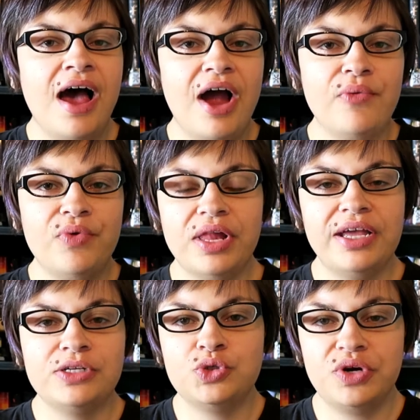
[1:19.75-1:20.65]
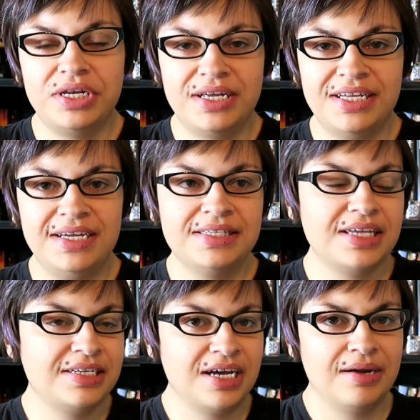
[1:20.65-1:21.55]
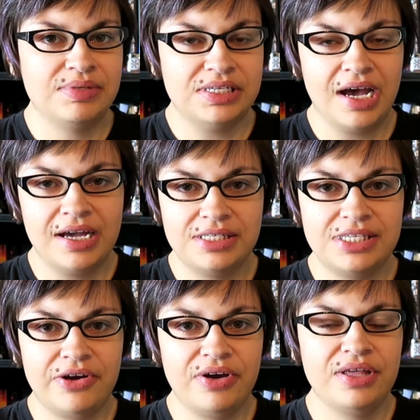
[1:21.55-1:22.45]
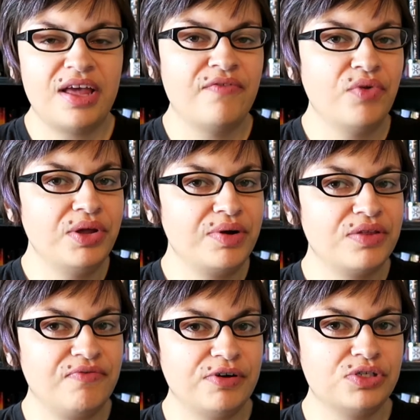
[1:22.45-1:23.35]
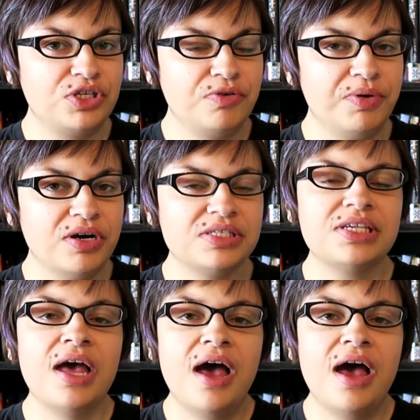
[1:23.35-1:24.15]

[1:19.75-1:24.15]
I really enjoyed Nadine's A Time to Die series. I've only read the first two books.